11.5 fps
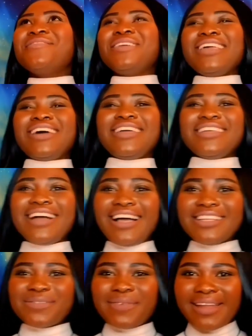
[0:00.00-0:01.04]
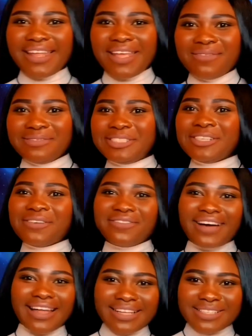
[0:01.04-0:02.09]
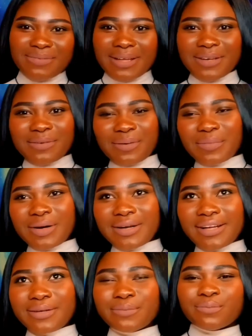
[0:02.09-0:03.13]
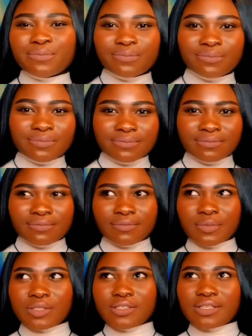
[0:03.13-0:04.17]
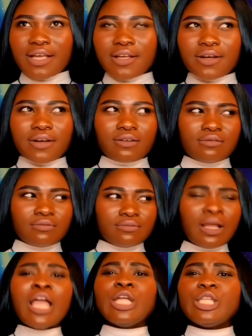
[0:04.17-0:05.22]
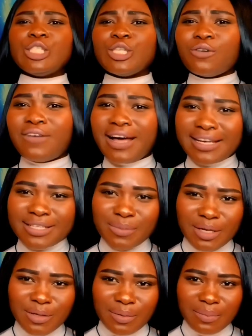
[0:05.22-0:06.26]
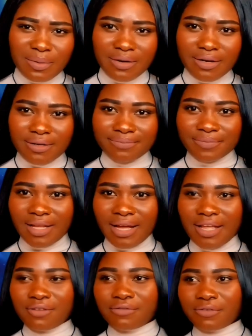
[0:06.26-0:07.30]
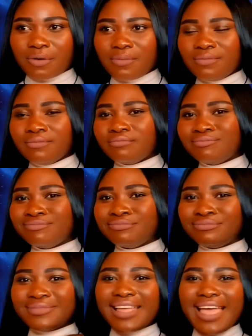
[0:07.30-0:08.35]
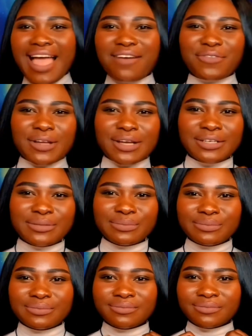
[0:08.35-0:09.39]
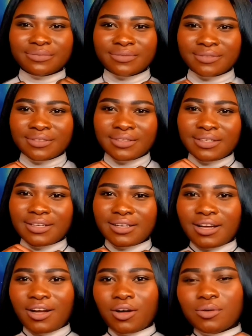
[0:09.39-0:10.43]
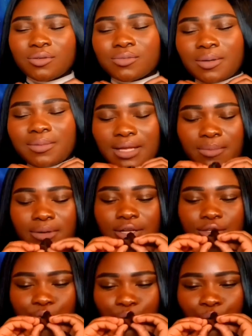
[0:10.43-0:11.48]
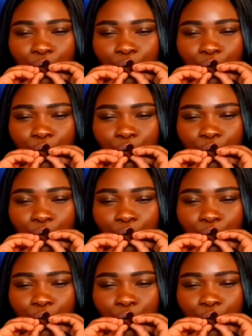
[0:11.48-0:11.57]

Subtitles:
But yeah, you guys, my name is Giovanni's Money Rambona. What you say, girl? Giovanni's Money Rambona. I am from Africa. I always wrote that part.